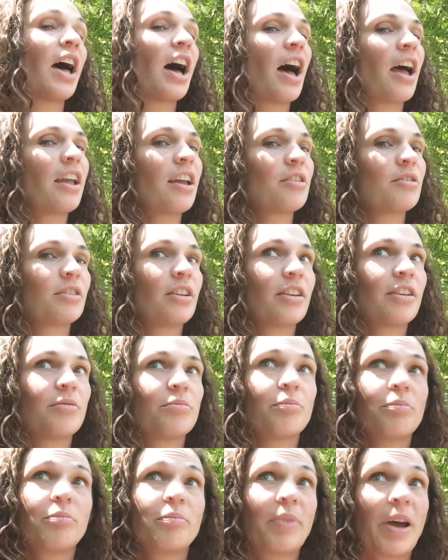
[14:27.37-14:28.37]
I had
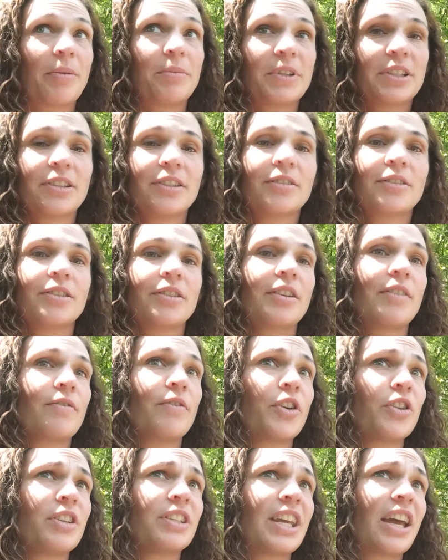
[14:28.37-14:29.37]
done baptisms
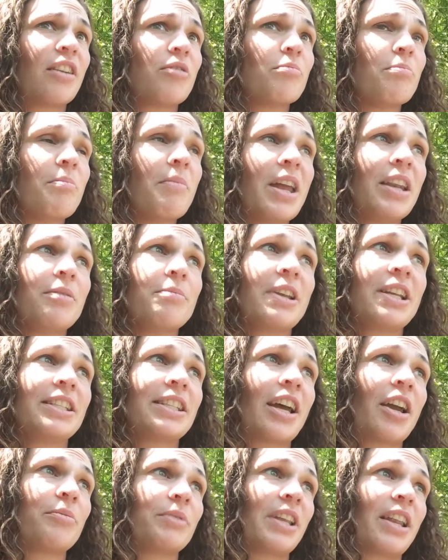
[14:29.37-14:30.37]
for the dead many, many
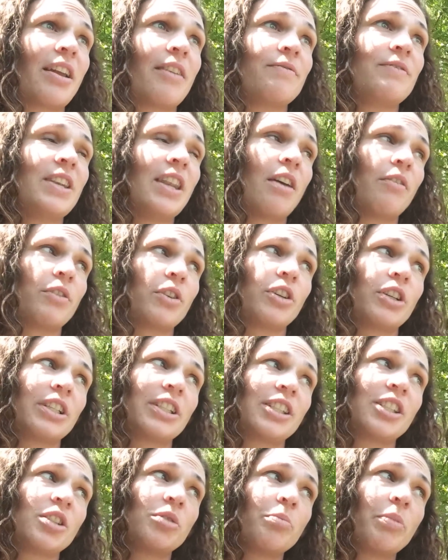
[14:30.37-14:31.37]
times, and I've never
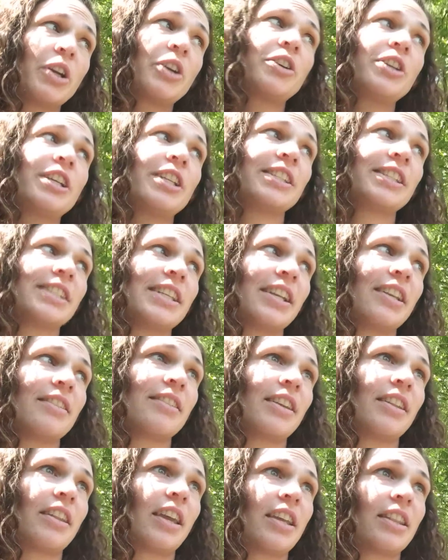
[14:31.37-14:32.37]
experienced
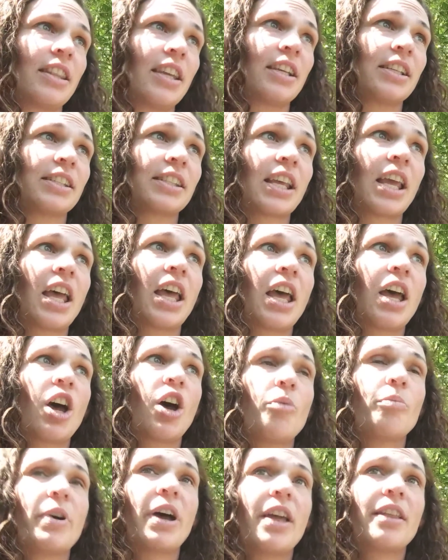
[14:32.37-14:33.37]
anything like this.
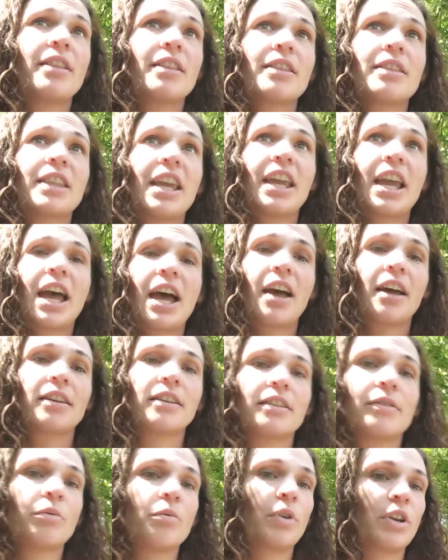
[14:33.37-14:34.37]
But they
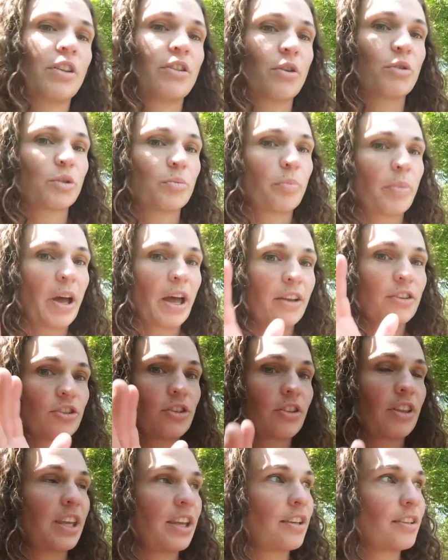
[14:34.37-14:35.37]
had one of those punch
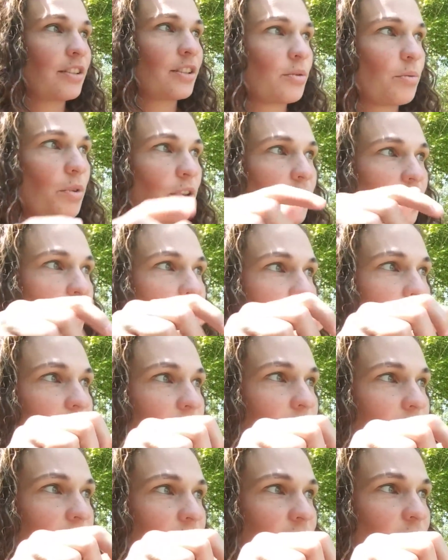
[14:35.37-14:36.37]
things with the
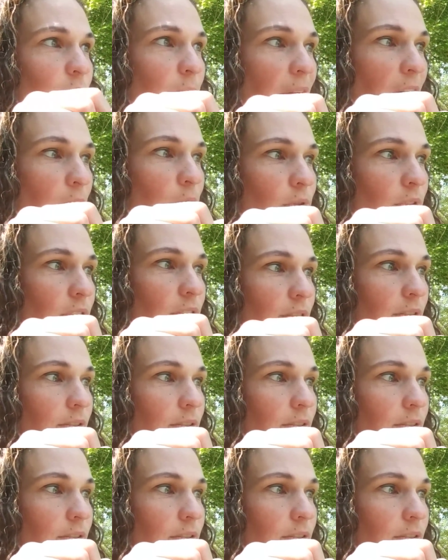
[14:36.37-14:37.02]
spout.